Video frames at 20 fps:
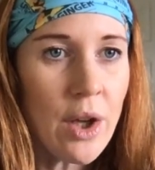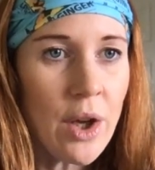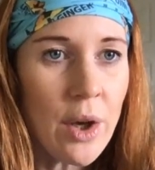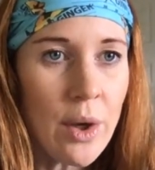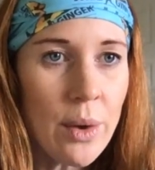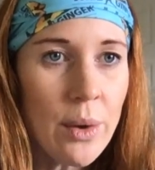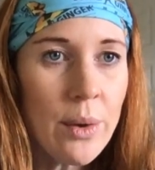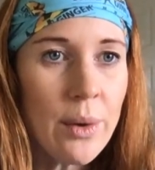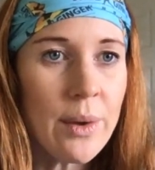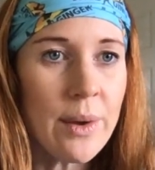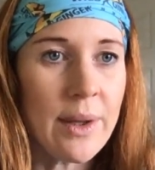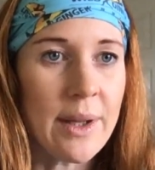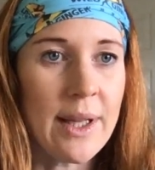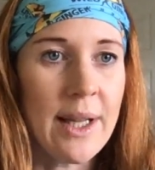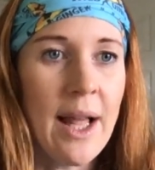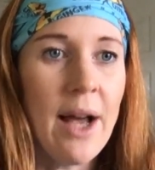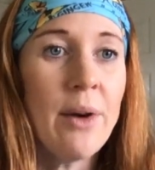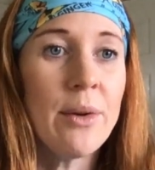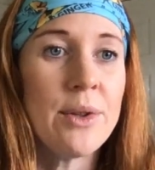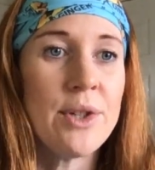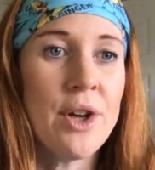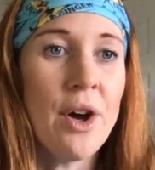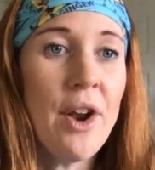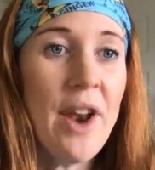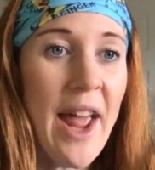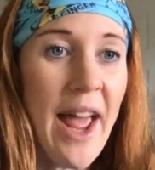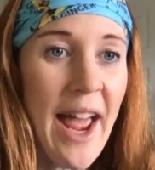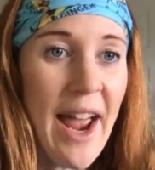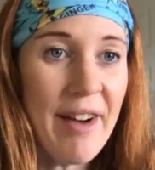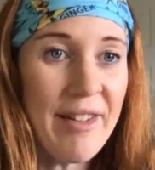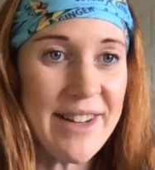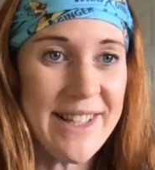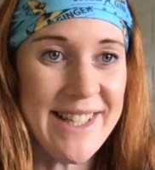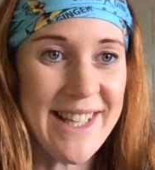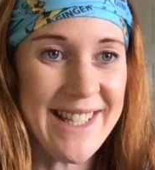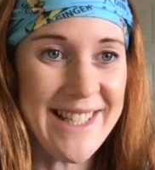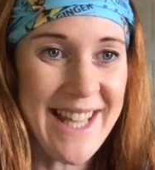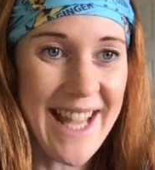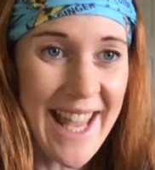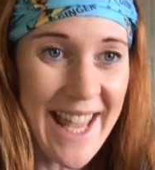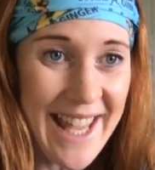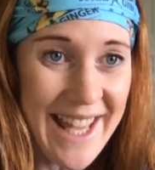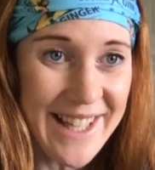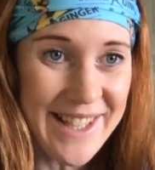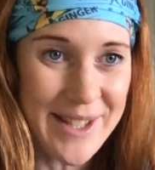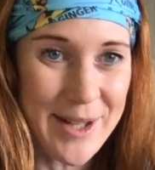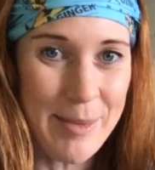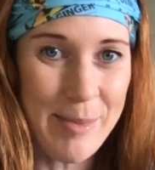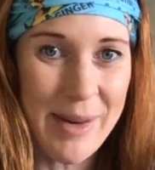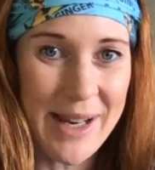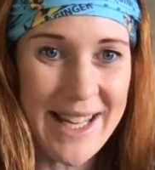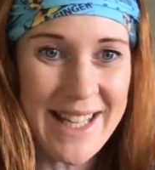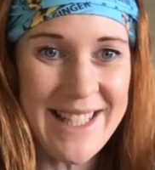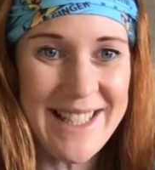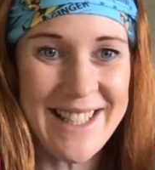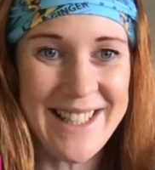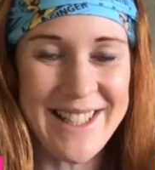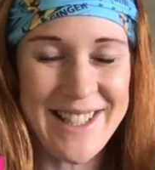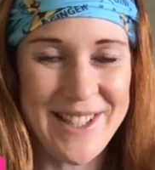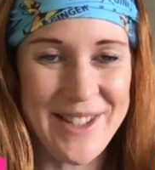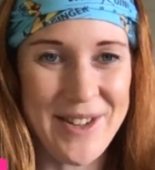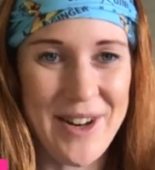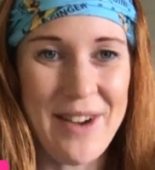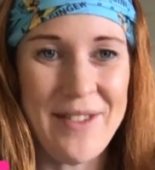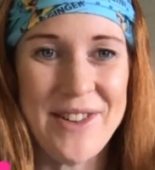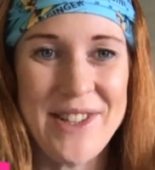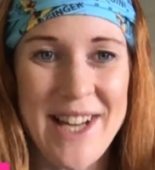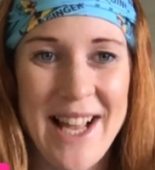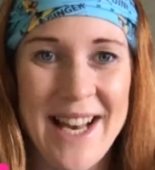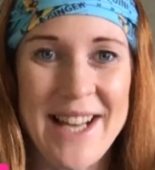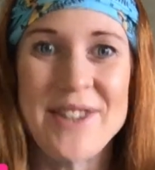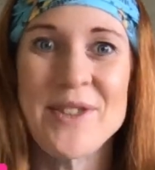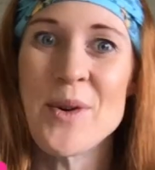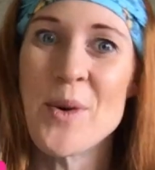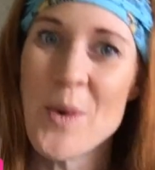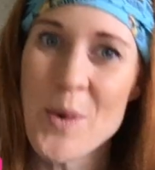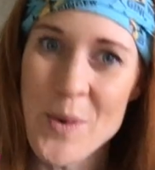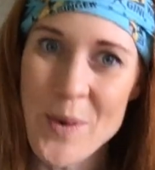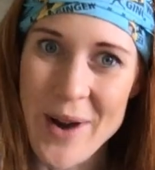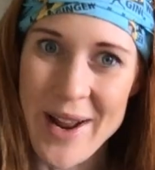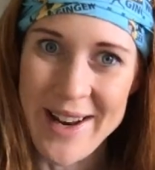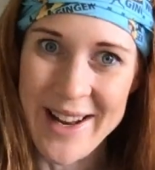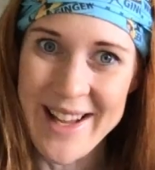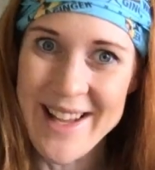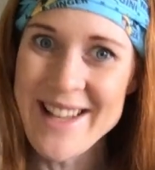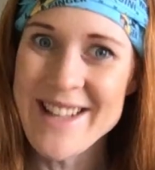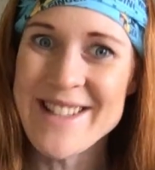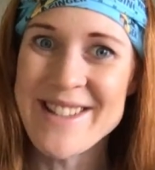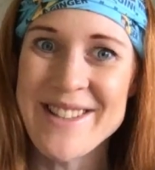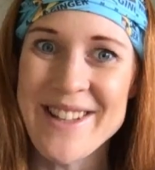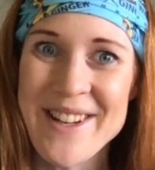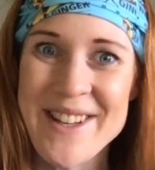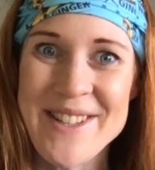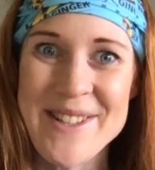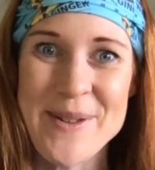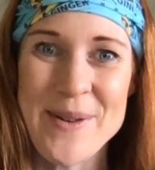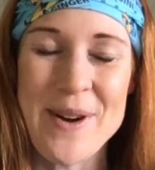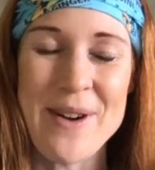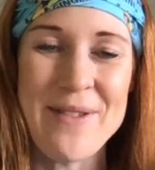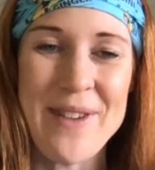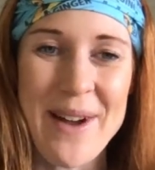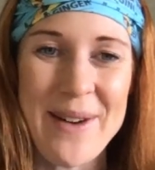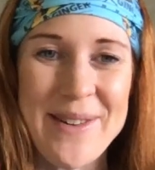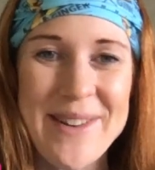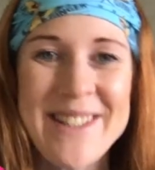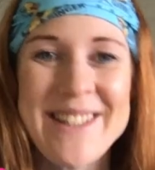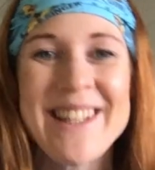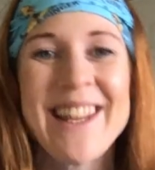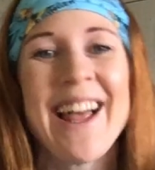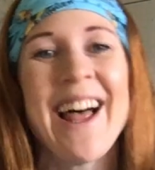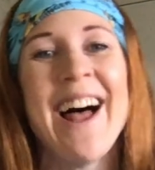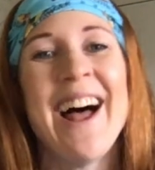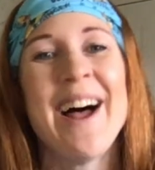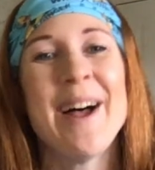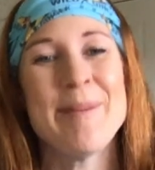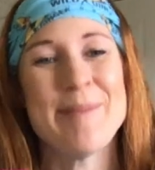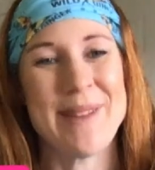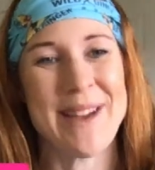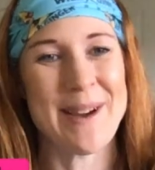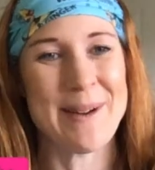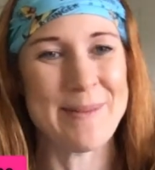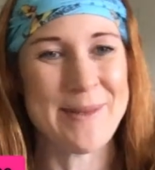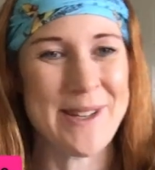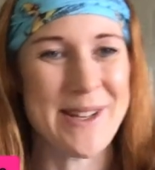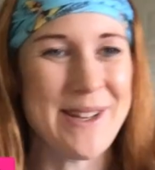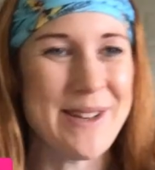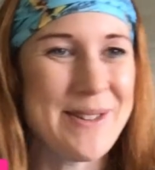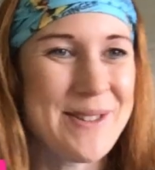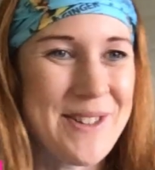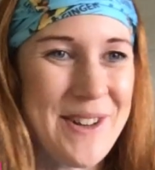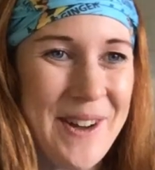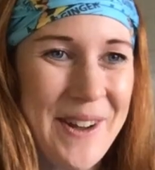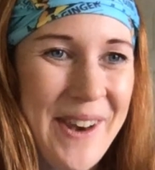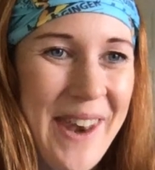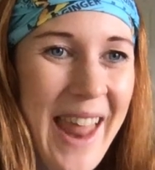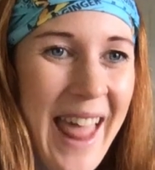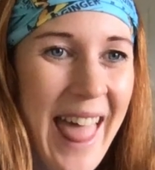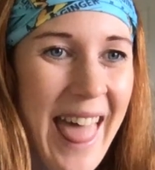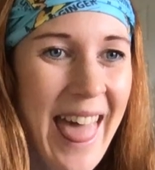Cool. Oh, John Airy says he has completed the Strava challenge already. He's done his 12 hours. Big up to you, John.